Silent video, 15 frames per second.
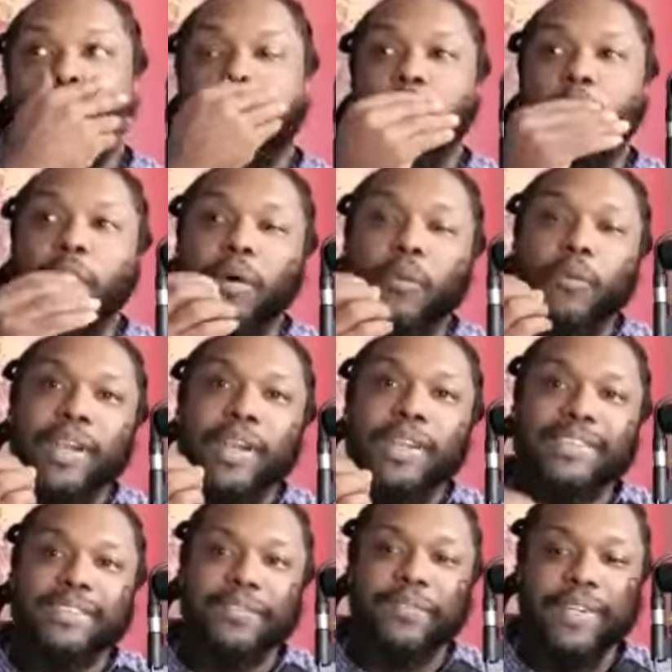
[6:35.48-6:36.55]
what what
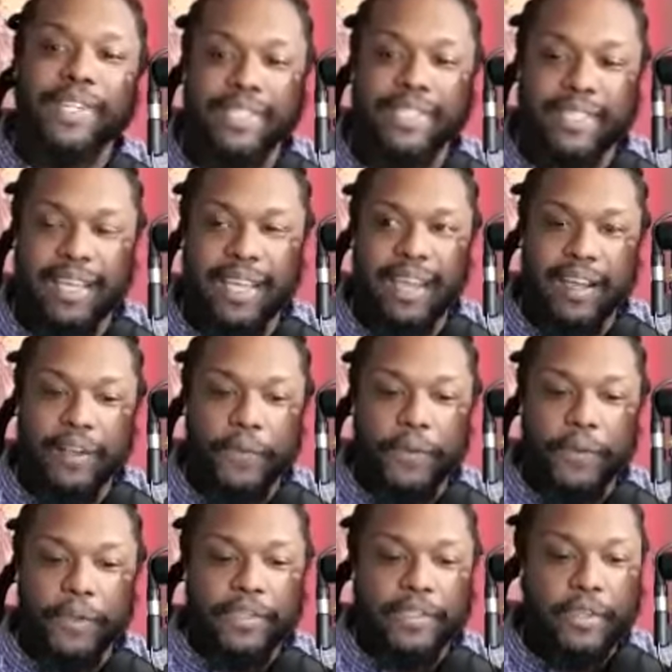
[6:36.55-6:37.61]
is what is
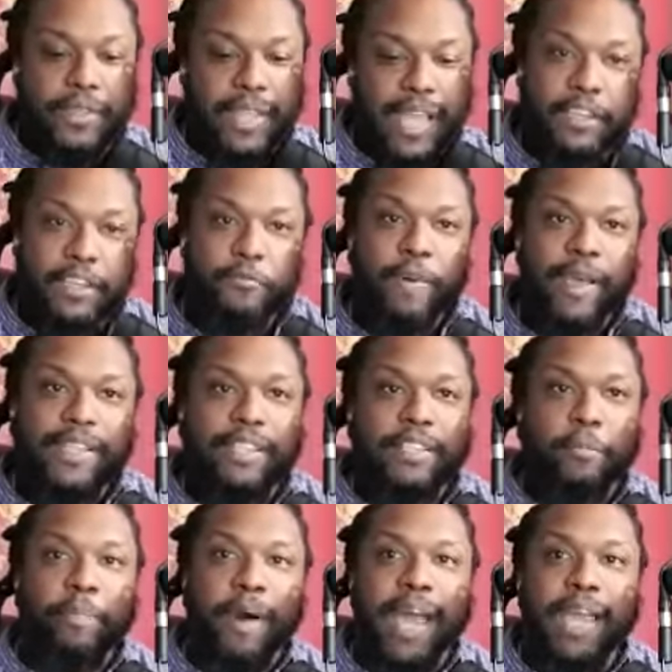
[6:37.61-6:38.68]
so they inspected the
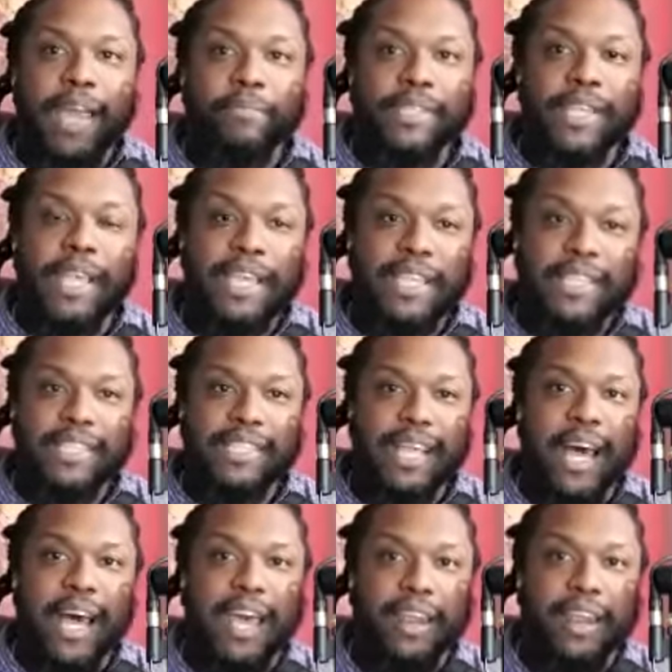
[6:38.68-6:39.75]
pipes
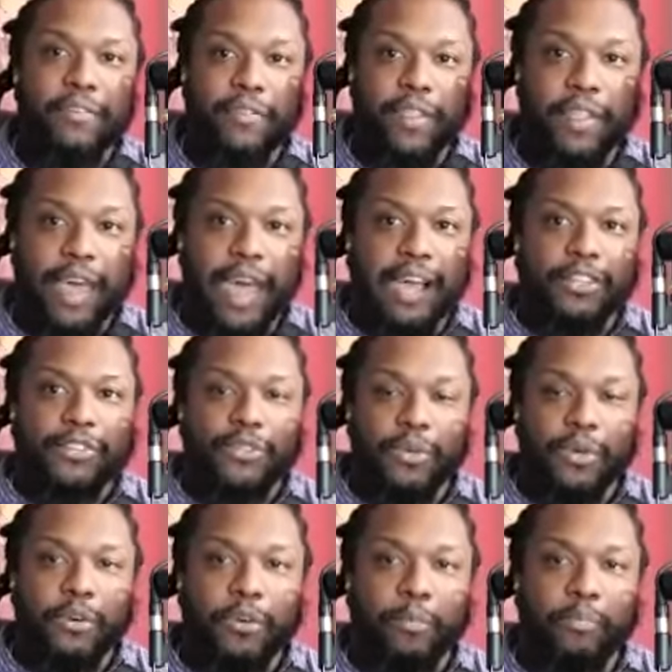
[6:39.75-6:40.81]
inside of the
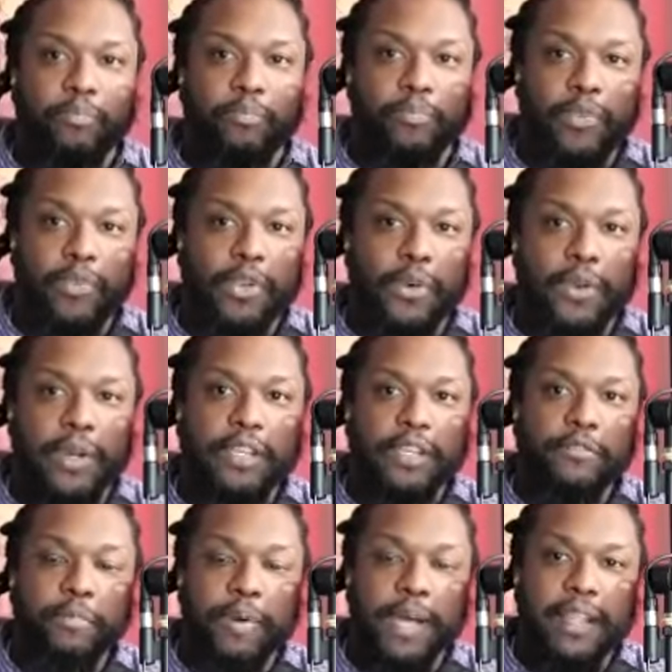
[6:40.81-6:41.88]
actual units,
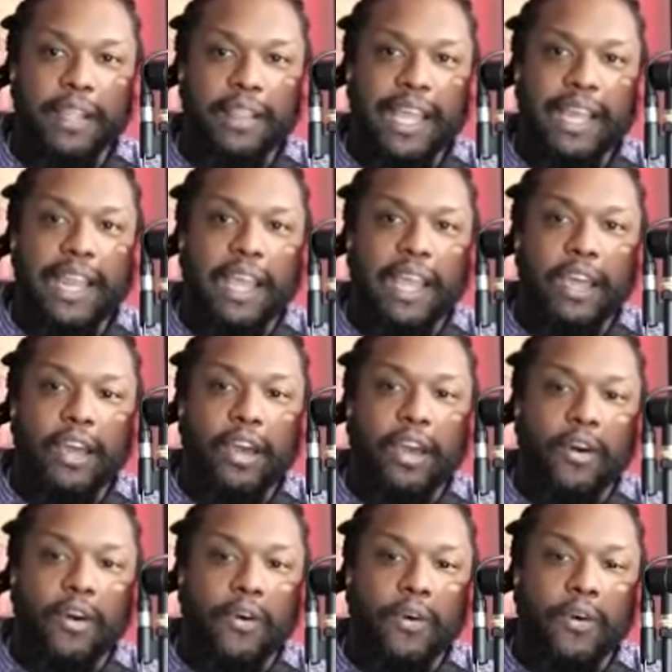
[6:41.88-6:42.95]
but they didn't
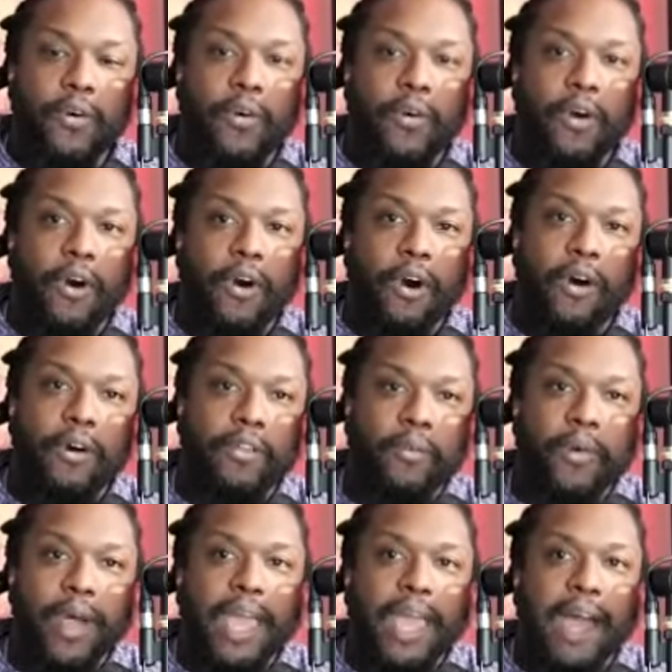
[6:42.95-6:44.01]
go all the
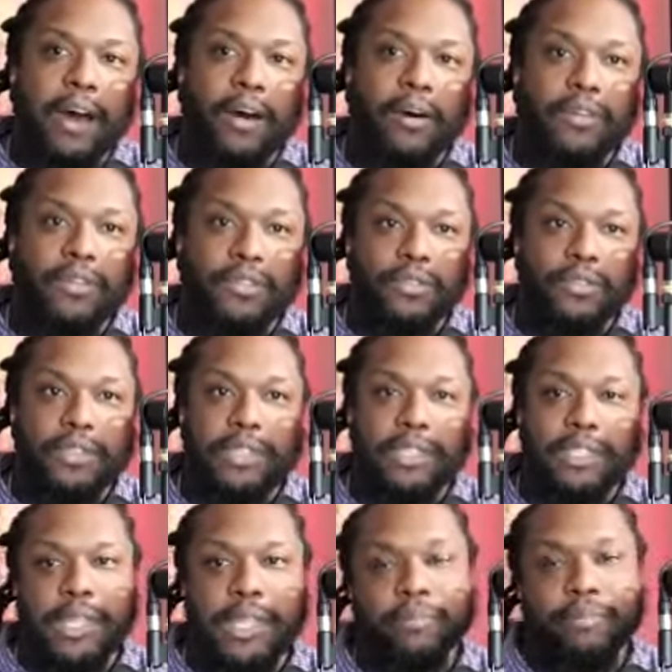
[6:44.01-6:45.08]
way out to the
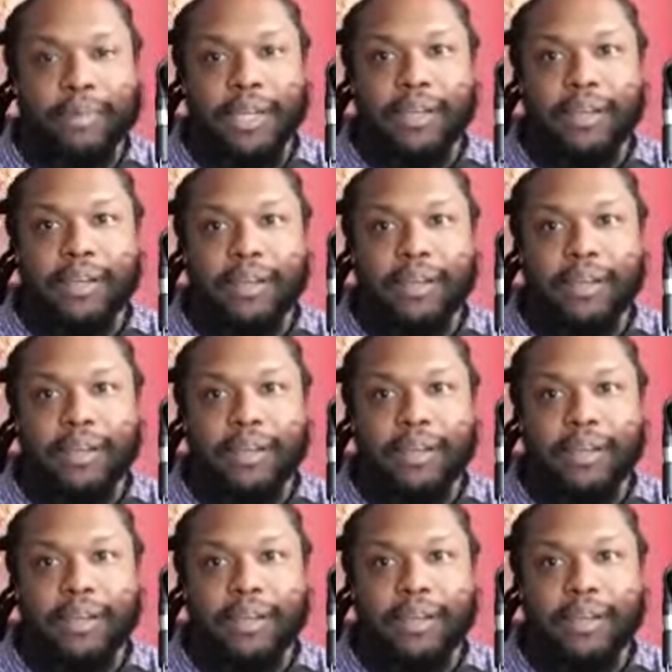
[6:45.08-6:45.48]
septic.